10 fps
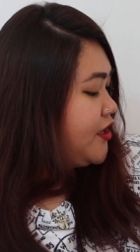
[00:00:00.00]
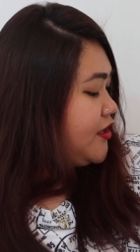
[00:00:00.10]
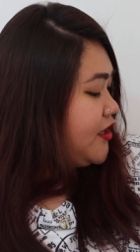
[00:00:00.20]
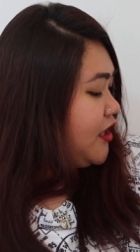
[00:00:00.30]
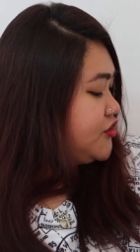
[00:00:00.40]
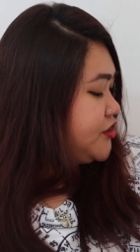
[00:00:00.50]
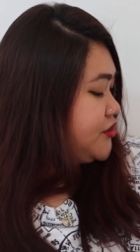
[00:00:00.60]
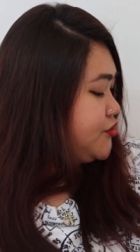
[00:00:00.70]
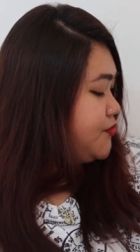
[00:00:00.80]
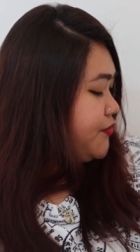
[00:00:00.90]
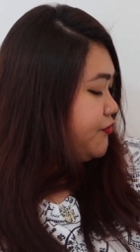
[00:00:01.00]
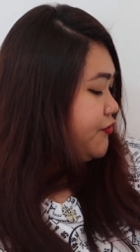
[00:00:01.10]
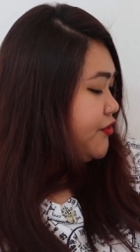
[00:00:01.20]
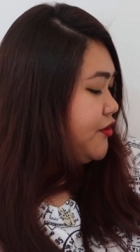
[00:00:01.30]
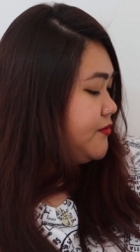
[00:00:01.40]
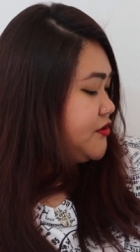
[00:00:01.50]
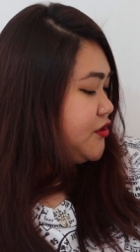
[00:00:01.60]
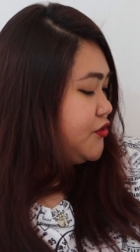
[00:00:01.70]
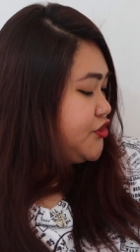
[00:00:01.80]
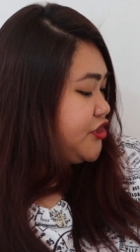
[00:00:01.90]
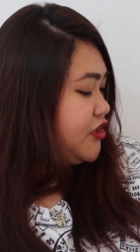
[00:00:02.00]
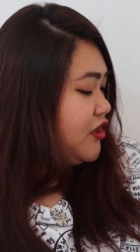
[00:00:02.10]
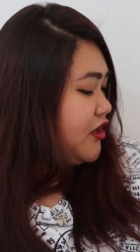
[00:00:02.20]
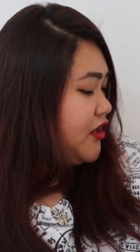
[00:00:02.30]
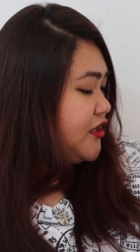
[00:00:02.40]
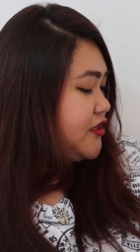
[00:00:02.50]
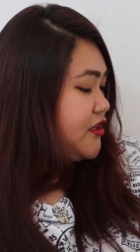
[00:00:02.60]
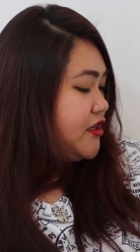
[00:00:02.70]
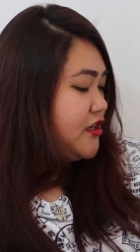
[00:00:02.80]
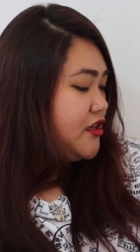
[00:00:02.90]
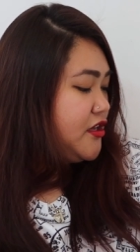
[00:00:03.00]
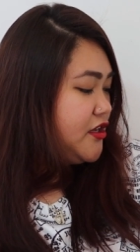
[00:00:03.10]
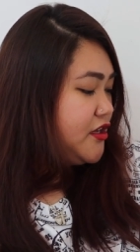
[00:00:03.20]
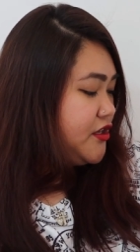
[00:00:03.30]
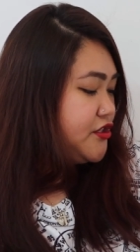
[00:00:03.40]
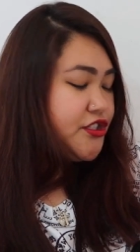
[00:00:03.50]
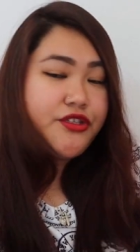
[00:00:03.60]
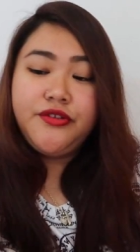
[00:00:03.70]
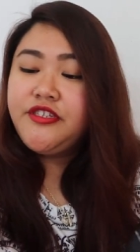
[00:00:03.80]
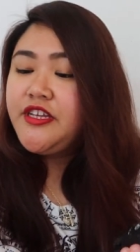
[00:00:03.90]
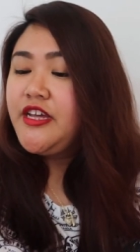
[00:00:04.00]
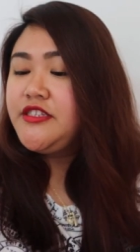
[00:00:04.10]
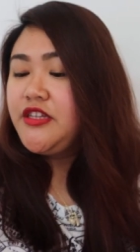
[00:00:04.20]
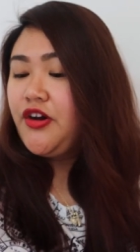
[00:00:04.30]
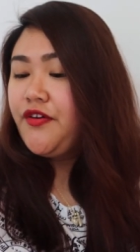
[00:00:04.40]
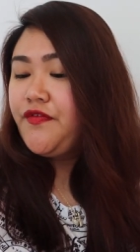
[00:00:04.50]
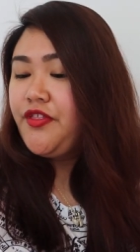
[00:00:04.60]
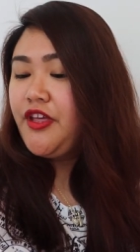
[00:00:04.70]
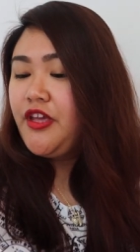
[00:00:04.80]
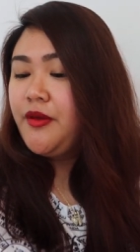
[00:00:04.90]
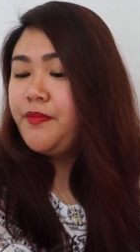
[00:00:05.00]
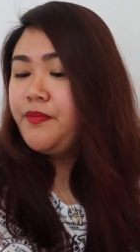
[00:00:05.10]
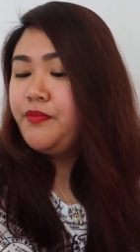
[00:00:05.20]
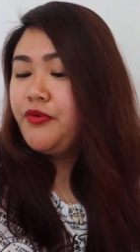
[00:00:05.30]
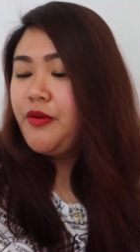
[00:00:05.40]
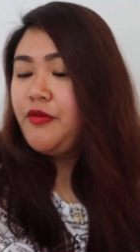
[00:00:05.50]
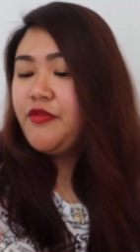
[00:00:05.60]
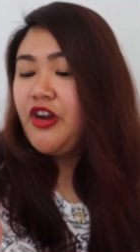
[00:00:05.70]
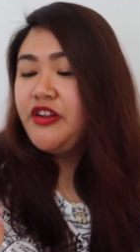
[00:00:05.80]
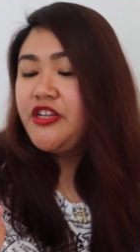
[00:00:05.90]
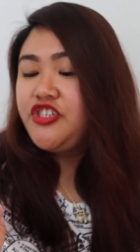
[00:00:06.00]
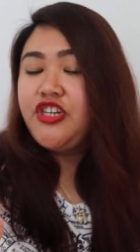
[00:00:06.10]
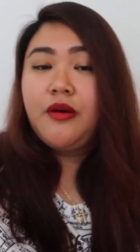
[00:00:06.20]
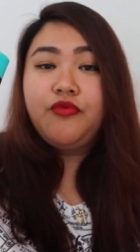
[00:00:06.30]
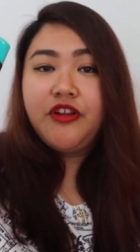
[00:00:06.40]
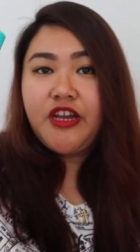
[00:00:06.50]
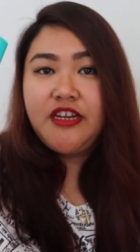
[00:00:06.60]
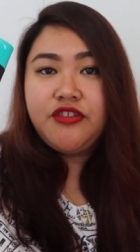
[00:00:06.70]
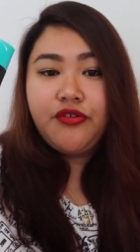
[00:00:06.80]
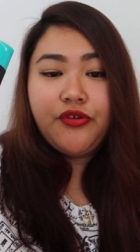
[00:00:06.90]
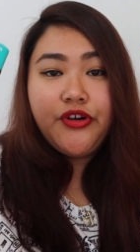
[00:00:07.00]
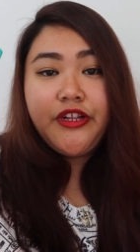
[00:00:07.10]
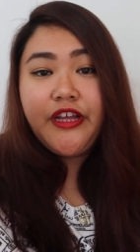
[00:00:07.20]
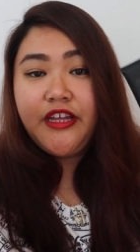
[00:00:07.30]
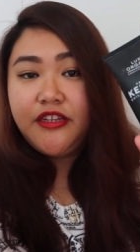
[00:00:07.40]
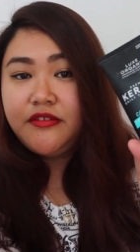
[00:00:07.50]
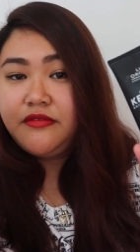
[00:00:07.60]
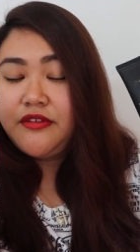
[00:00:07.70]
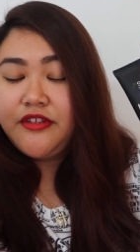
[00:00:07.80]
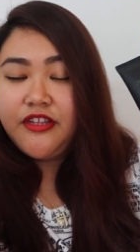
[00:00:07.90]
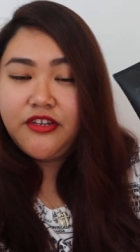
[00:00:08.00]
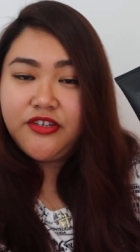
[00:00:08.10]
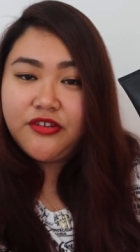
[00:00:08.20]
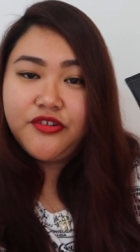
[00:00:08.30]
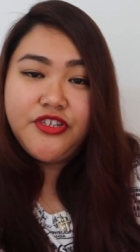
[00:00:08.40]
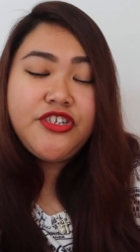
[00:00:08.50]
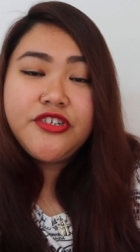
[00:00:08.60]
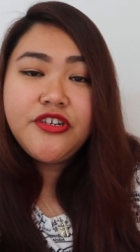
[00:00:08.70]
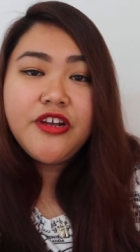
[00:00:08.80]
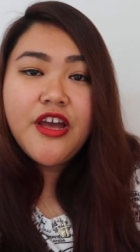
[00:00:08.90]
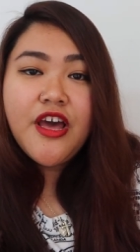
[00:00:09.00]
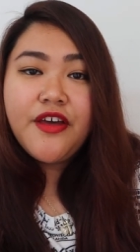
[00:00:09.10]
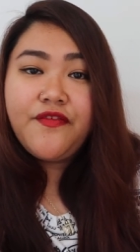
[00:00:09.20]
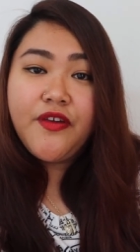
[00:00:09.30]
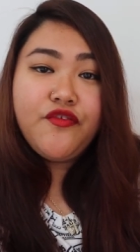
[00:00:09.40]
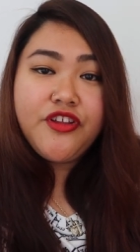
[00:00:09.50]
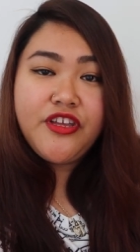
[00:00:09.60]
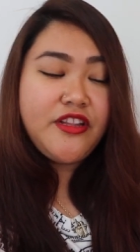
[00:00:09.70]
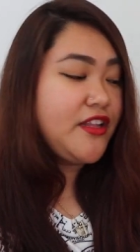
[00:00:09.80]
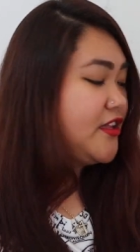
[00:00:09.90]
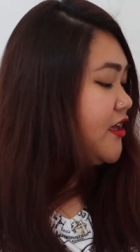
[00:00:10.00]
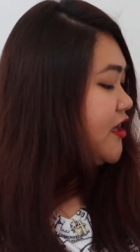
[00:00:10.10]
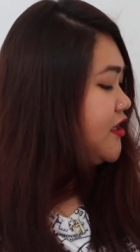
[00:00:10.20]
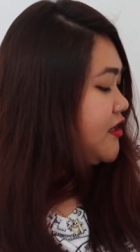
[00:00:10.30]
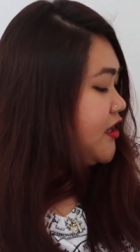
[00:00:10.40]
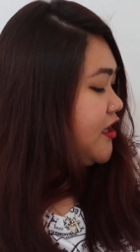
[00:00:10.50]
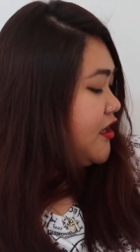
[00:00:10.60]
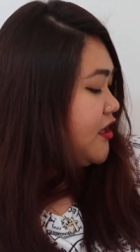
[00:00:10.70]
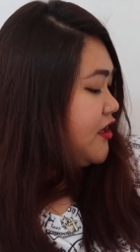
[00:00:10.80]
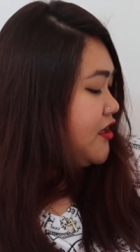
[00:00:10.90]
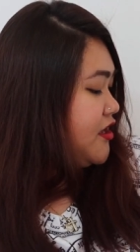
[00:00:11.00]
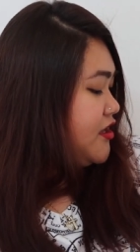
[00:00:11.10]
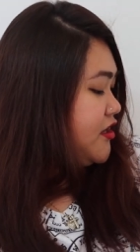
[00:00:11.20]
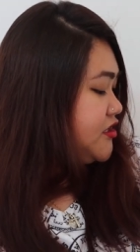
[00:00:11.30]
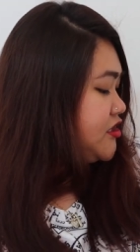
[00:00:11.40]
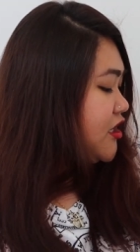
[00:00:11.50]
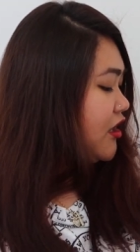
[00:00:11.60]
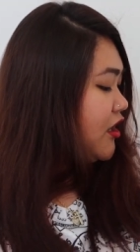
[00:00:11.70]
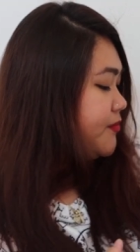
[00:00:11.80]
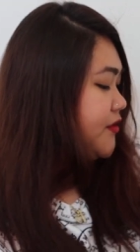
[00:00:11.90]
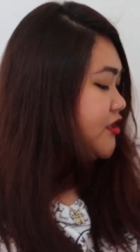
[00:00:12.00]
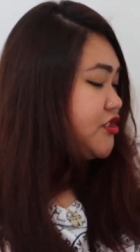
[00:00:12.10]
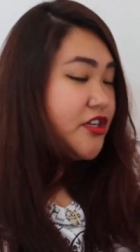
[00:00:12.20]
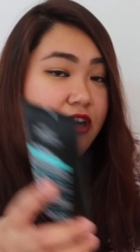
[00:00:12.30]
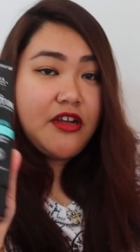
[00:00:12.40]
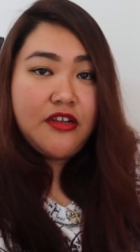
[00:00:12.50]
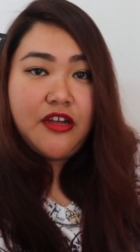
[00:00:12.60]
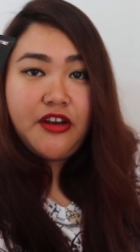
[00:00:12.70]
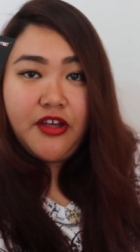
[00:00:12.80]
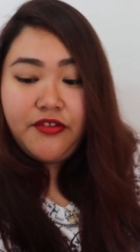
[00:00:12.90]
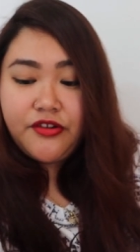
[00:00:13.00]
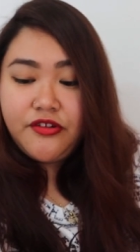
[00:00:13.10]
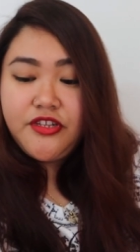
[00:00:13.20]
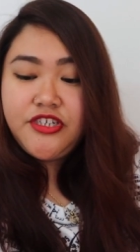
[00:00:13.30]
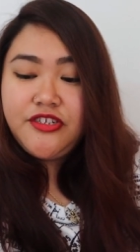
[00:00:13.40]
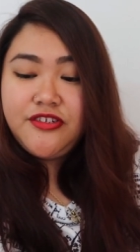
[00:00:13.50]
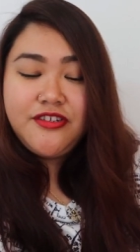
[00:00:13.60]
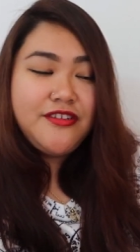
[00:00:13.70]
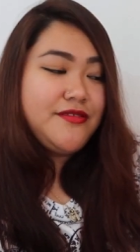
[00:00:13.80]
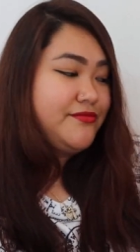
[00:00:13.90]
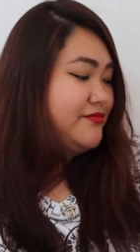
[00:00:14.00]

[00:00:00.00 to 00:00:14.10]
yeah, I'll just zoom through them. So she got 2 sets of the premium keratin shampoo and castor oil and the conditioner. Favorite niya din yan, kaya nag-stock up din siya. Another conditioner,